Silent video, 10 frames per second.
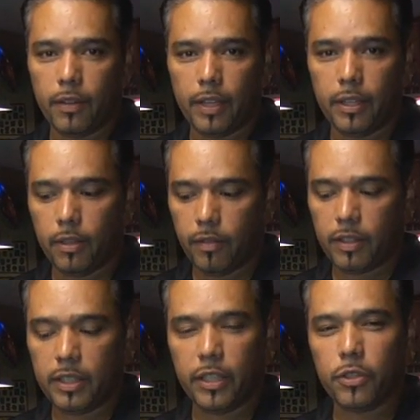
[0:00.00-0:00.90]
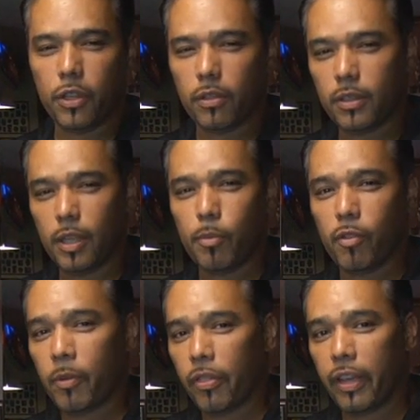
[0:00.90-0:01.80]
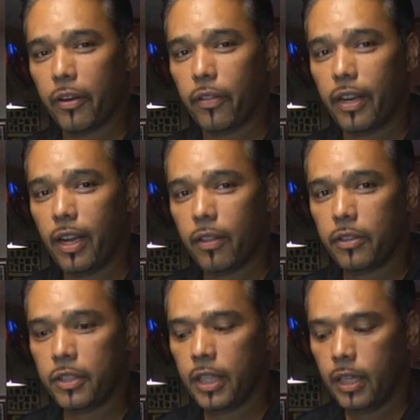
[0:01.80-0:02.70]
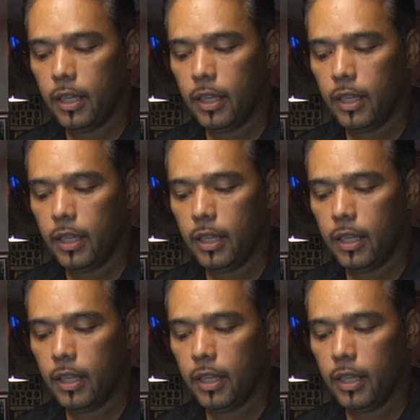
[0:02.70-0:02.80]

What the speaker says: that little, and the stickers some of them are thicker than the others.